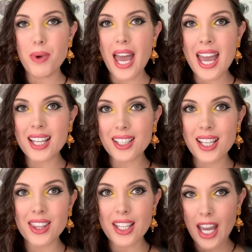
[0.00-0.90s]

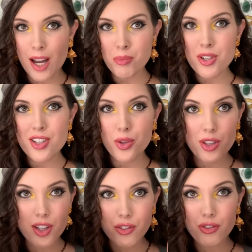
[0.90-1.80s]
angling the camera so
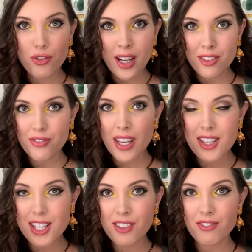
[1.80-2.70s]
it's a
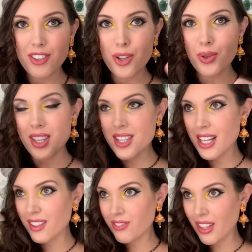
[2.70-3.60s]
front-facing view instead of